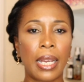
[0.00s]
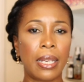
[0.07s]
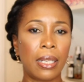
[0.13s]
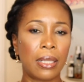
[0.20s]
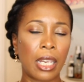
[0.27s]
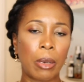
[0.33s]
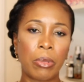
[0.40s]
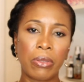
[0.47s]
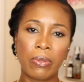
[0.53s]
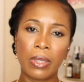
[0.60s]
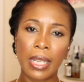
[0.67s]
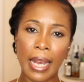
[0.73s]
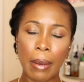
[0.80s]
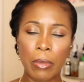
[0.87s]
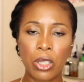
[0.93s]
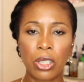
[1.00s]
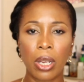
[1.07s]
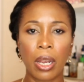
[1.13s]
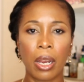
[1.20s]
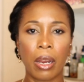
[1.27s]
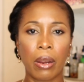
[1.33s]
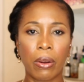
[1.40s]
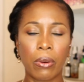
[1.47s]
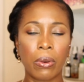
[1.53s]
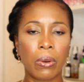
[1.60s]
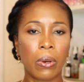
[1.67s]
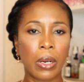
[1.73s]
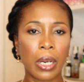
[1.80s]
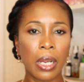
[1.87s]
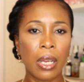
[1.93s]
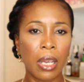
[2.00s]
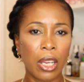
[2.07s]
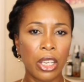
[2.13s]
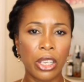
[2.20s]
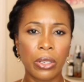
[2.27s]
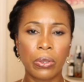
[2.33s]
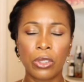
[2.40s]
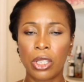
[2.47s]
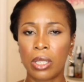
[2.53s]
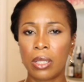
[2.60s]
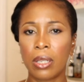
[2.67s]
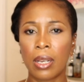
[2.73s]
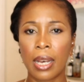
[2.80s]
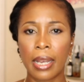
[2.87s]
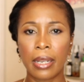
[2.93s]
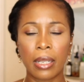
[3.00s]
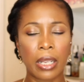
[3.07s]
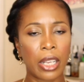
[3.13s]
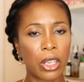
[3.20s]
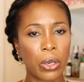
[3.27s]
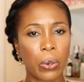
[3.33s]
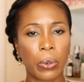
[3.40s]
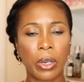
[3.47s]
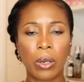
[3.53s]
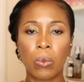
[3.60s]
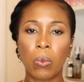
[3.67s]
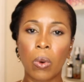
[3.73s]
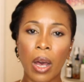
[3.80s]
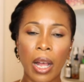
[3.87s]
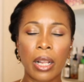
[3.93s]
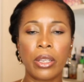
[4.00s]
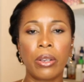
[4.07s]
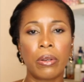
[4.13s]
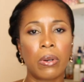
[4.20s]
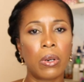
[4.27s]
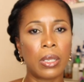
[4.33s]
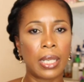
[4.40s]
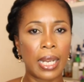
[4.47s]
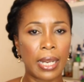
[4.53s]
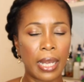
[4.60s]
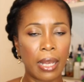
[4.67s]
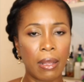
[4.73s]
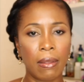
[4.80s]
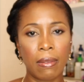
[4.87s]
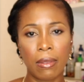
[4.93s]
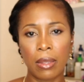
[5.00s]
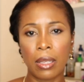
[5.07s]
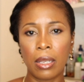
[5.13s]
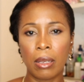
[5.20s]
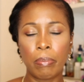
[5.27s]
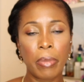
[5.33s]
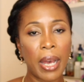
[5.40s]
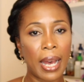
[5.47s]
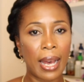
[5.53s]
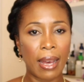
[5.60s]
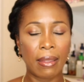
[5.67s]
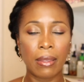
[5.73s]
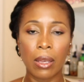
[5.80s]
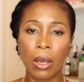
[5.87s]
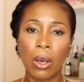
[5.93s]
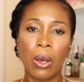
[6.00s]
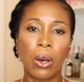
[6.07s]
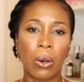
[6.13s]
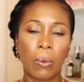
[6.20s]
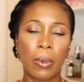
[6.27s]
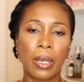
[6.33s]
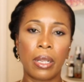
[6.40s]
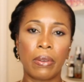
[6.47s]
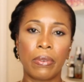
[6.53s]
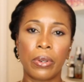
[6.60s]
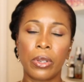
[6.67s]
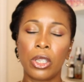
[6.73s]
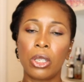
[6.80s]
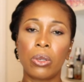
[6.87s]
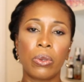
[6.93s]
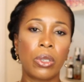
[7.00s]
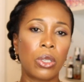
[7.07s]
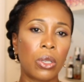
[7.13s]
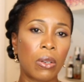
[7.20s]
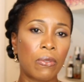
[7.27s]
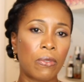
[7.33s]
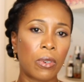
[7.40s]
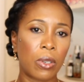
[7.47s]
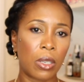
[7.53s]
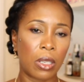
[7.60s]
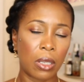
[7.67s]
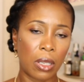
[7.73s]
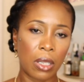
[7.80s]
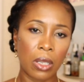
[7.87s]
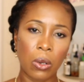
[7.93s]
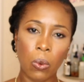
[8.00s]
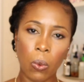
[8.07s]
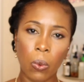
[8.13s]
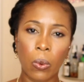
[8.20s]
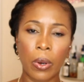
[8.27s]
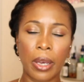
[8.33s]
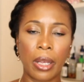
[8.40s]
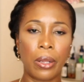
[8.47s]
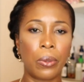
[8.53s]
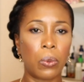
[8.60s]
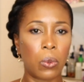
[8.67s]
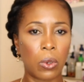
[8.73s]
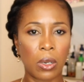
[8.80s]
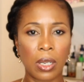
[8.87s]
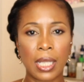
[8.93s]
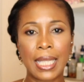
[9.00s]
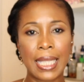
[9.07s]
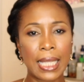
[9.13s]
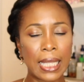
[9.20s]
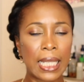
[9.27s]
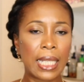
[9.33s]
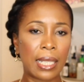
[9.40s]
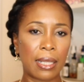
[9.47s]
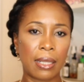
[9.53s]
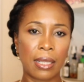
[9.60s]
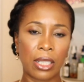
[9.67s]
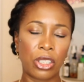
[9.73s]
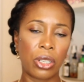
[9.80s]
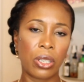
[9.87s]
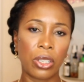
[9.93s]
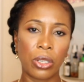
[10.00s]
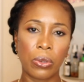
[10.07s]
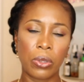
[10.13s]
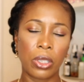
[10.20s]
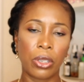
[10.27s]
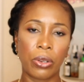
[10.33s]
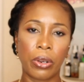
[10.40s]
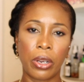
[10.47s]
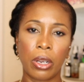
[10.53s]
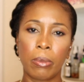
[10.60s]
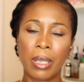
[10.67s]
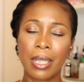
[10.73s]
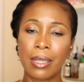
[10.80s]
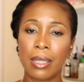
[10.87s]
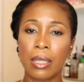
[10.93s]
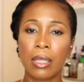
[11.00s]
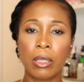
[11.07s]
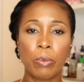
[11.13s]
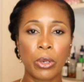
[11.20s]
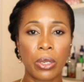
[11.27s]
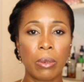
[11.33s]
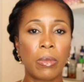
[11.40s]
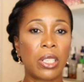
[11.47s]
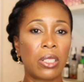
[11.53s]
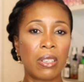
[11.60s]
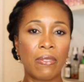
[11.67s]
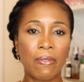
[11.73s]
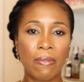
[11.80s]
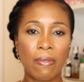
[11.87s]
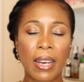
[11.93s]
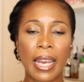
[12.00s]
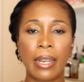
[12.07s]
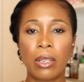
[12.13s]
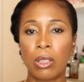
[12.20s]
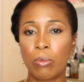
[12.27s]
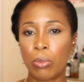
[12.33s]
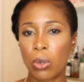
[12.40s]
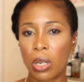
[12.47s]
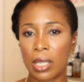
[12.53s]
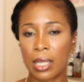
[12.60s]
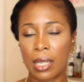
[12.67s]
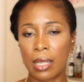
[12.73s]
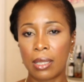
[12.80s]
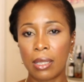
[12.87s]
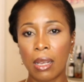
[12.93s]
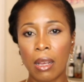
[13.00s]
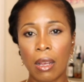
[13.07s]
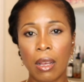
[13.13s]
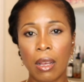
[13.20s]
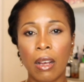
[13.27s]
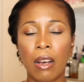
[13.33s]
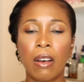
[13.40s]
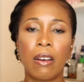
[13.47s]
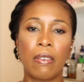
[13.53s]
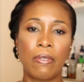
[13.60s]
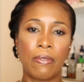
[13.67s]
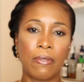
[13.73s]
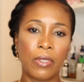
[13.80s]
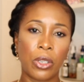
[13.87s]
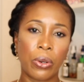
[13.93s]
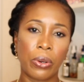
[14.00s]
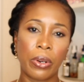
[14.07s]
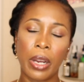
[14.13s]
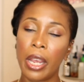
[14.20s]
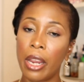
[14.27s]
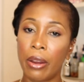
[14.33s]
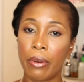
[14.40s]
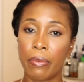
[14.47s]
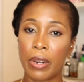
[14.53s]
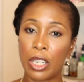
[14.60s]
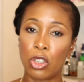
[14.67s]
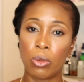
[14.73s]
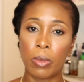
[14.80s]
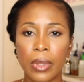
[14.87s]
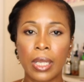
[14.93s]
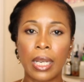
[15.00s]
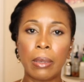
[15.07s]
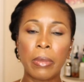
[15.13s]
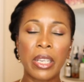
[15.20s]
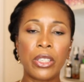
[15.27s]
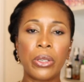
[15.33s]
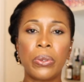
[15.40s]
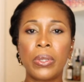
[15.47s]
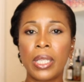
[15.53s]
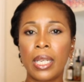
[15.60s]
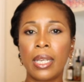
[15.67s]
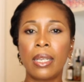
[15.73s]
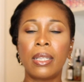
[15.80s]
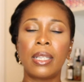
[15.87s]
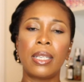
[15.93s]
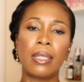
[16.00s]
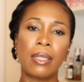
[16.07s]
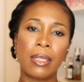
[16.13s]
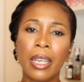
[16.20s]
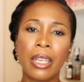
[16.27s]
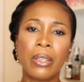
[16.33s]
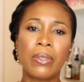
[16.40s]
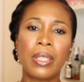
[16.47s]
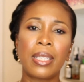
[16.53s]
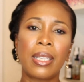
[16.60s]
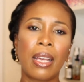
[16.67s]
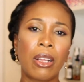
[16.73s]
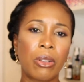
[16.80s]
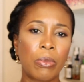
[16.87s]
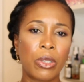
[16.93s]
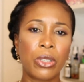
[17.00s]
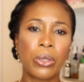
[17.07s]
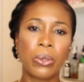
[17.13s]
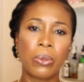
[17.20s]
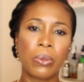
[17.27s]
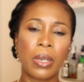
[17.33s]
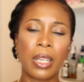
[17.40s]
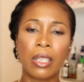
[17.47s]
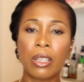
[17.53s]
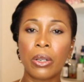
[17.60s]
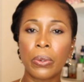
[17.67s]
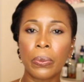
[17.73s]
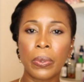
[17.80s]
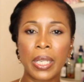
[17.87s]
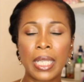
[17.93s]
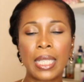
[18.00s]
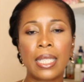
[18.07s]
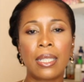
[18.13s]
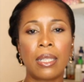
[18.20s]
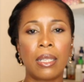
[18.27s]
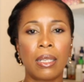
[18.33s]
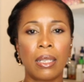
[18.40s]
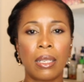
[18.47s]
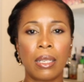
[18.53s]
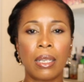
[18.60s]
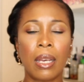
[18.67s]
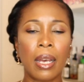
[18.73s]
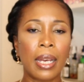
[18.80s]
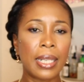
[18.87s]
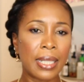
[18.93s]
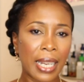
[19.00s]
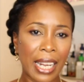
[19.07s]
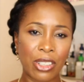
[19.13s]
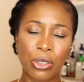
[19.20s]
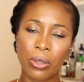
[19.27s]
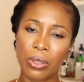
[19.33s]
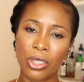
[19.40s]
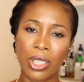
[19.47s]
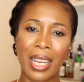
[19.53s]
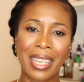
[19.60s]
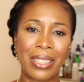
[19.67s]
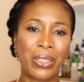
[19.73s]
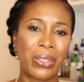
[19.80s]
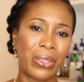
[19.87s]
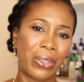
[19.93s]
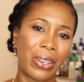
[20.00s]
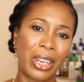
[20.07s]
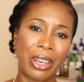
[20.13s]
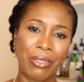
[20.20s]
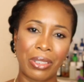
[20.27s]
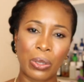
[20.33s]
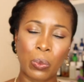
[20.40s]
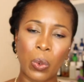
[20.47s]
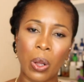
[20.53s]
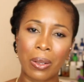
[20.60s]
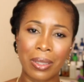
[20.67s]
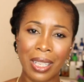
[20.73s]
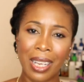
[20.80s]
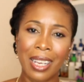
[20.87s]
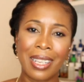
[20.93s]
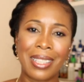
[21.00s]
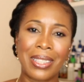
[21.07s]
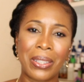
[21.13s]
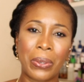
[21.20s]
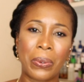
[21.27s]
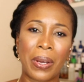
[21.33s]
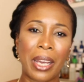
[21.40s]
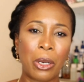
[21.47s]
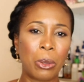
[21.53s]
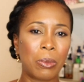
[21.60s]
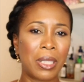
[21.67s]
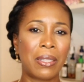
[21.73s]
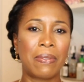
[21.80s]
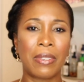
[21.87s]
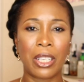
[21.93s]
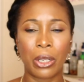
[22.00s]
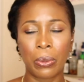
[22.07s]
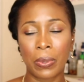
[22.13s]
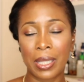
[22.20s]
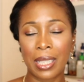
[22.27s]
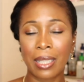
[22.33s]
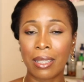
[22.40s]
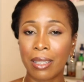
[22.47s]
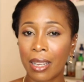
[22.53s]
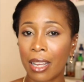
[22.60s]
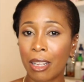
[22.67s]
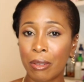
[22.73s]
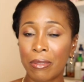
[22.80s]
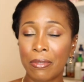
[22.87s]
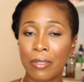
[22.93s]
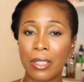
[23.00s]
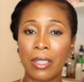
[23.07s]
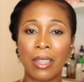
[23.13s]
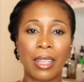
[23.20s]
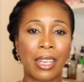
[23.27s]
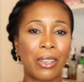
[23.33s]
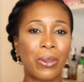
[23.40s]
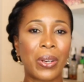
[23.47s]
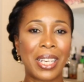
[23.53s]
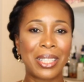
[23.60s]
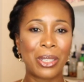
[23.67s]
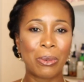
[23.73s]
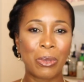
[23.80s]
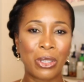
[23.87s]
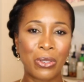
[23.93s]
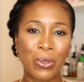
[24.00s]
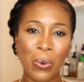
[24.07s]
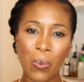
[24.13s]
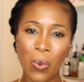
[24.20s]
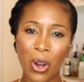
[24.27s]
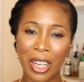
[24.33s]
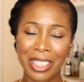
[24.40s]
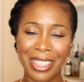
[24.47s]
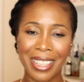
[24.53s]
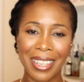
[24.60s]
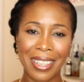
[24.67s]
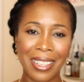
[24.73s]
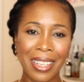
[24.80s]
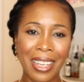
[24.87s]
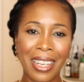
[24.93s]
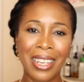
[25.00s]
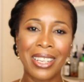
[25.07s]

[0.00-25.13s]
any type of damaged hair, or, you know, just to kind of like coat it while you're on that healthy path or whatever, you know, you look for an oil or a sealant that you can use in your hair, because this is pretty much the final process of your hair regimen. And by using these, you know, this helps to increase the natural shine to your hair as well. So I hope this video was a little helpful. Thank you guys so much for watching.